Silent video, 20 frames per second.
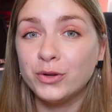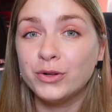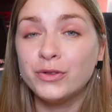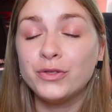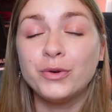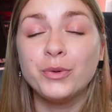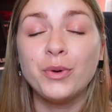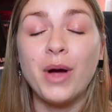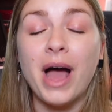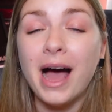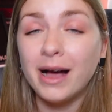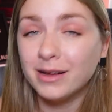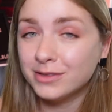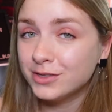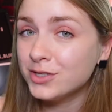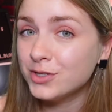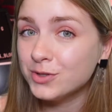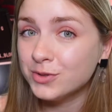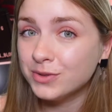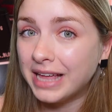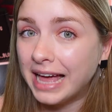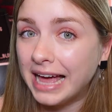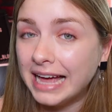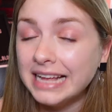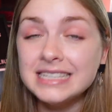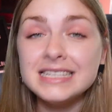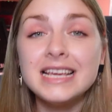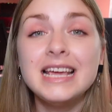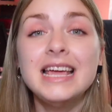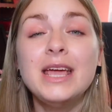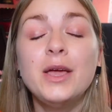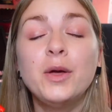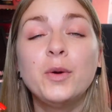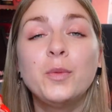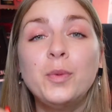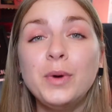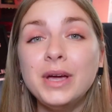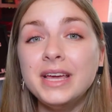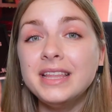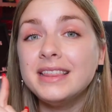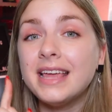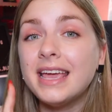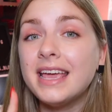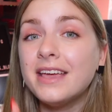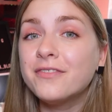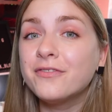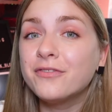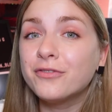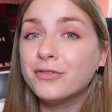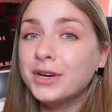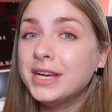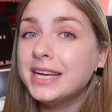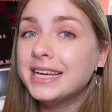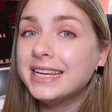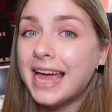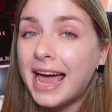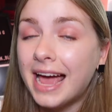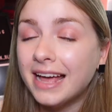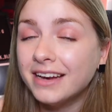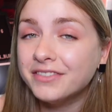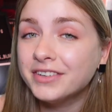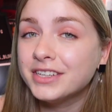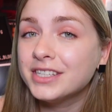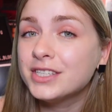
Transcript: you through how to do that with a free Canva